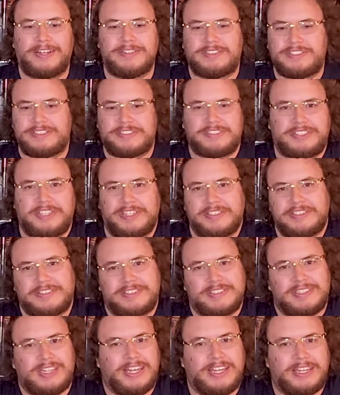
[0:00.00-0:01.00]
Just
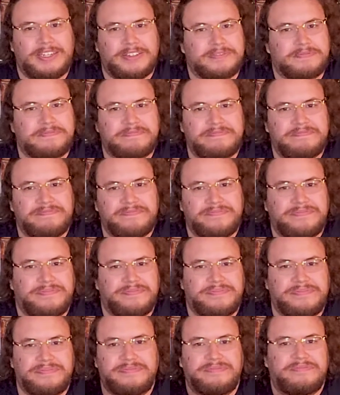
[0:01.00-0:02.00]
because, like,
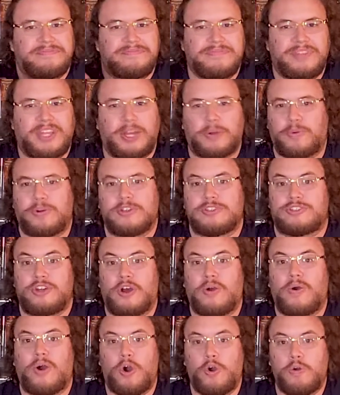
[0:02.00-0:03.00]
there was
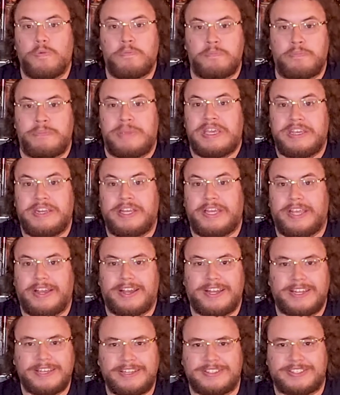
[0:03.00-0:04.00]
no home
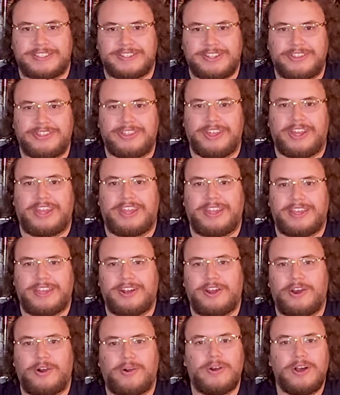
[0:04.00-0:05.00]
media is the thing,
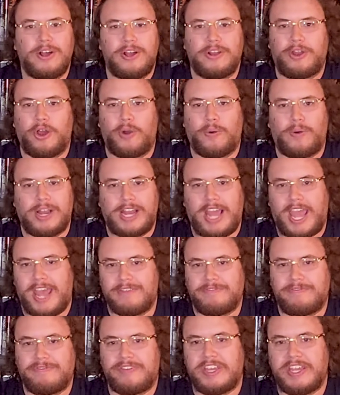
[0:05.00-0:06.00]
you know? No one
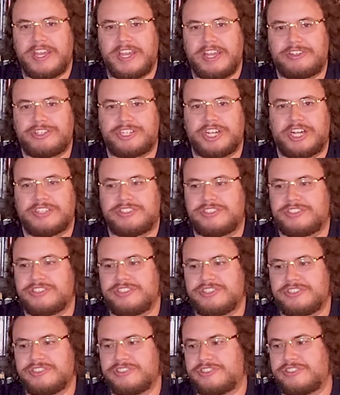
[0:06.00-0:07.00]
had
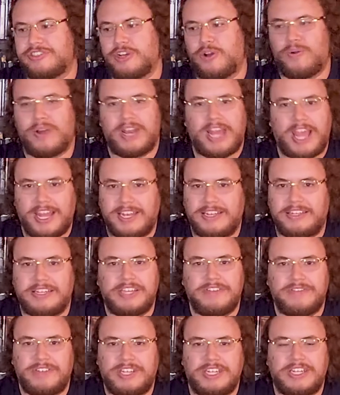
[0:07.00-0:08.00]
VHSs, no one had
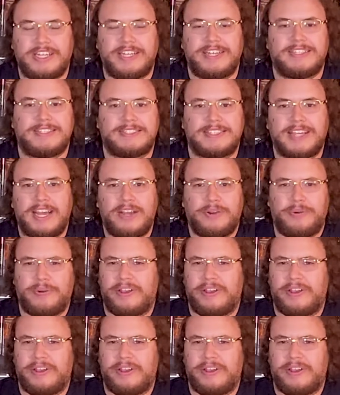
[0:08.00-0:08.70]
DVDs.